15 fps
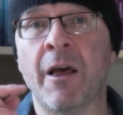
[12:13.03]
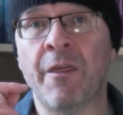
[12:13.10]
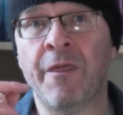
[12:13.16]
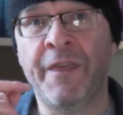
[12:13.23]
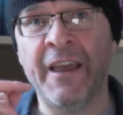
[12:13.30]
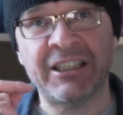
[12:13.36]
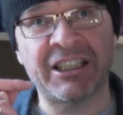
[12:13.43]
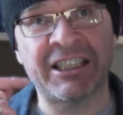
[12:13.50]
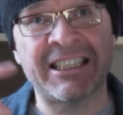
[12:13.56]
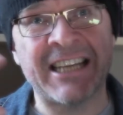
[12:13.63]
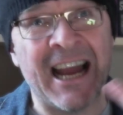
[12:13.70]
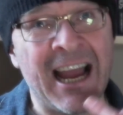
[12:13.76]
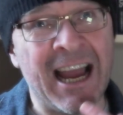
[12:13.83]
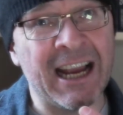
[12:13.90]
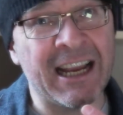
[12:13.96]
this
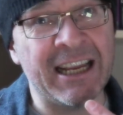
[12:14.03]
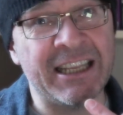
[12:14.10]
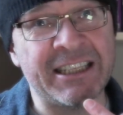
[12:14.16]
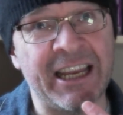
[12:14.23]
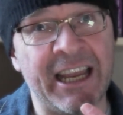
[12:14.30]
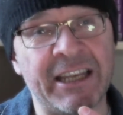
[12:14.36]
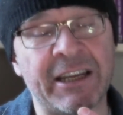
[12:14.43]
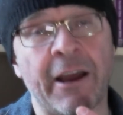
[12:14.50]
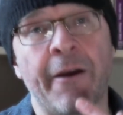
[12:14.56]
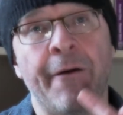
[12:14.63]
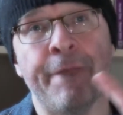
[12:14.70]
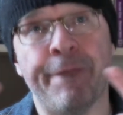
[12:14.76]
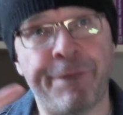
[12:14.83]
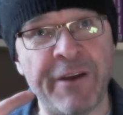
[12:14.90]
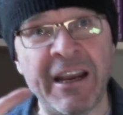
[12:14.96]
targeted
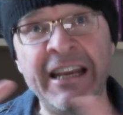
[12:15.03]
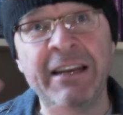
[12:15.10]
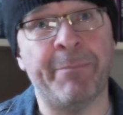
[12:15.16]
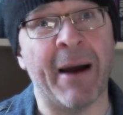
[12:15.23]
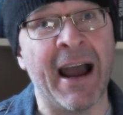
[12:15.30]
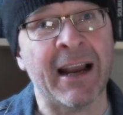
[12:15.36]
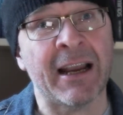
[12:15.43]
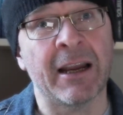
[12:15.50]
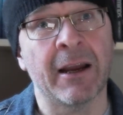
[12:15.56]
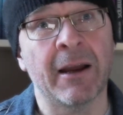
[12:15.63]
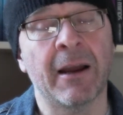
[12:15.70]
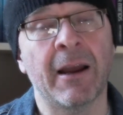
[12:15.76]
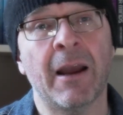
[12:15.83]
feedback